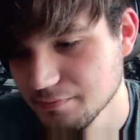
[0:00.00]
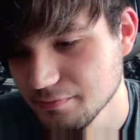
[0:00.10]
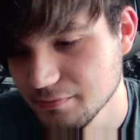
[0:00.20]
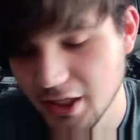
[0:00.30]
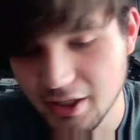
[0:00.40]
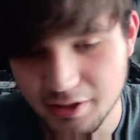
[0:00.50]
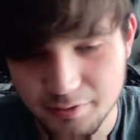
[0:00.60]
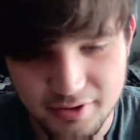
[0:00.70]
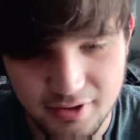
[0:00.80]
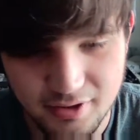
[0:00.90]
Yeah, it
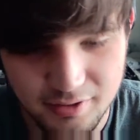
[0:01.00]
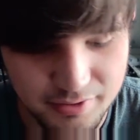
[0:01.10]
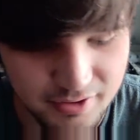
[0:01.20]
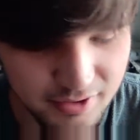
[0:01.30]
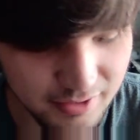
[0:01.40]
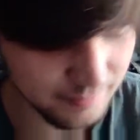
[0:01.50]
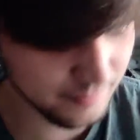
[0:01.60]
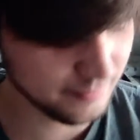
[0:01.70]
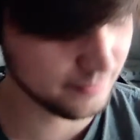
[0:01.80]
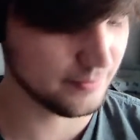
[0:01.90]
was a good
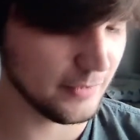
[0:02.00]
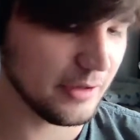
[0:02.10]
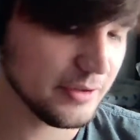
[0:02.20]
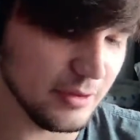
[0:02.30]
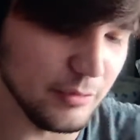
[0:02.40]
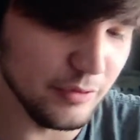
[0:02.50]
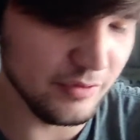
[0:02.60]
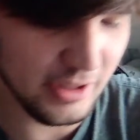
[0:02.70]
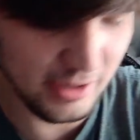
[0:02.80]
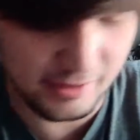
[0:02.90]
movie.
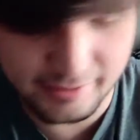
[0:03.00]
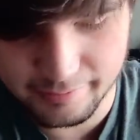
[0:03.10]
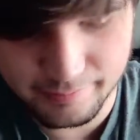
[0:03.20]
I liked it.